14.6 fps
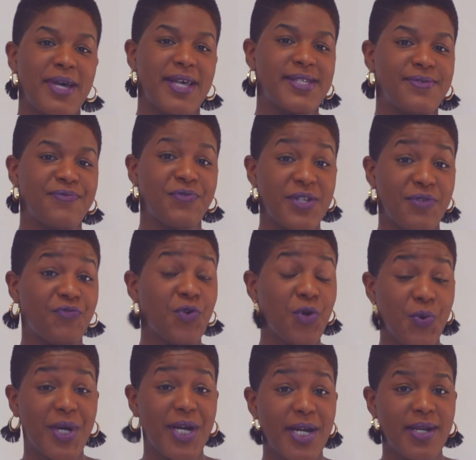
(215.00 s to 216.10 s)
best foot
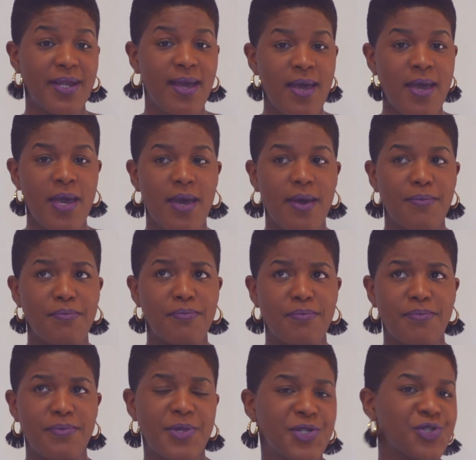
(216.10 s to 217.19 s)
forward,
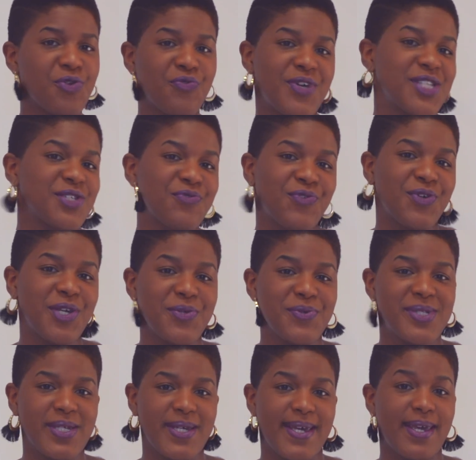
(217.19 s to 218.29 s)
there's no reason for you
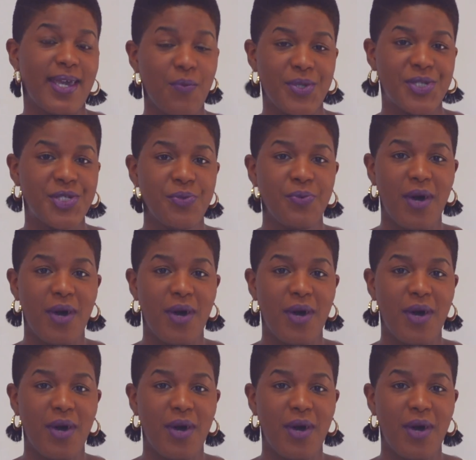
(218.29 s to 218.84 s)
to get what you